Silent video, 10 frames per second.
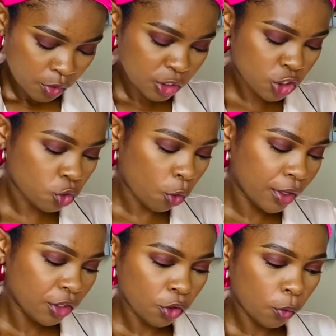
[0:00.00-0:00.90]

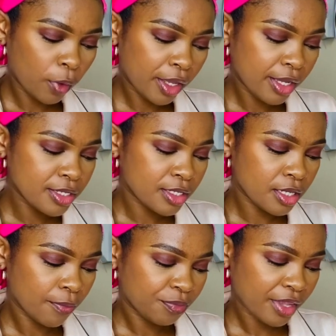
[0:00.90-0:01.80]
storing your wigs
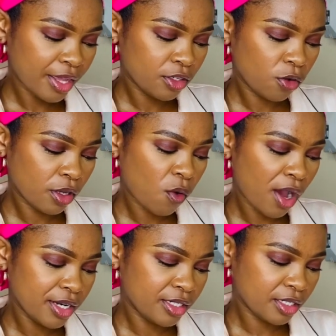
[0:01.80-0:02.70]
and your
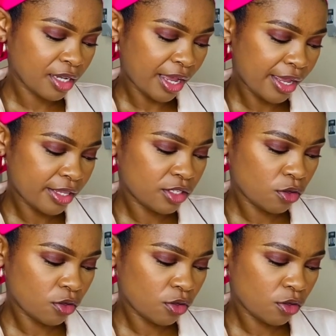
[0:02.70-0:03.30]
equality, guys.